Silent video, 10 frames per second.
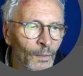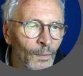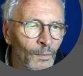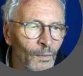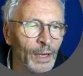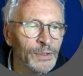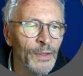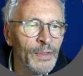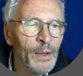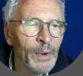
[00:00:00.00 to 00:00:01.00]
Right, so
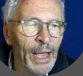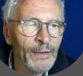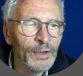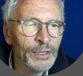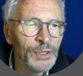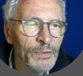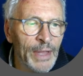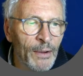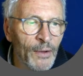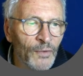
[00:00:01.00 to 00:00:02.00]
there we have it. So
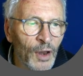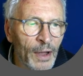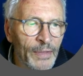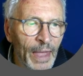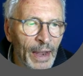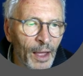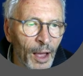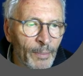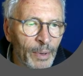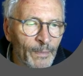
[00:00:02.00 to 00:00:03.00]
now I've lined that
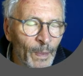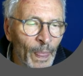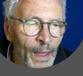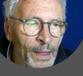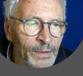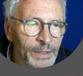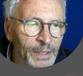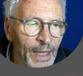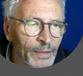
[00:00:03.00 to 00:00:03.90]
up together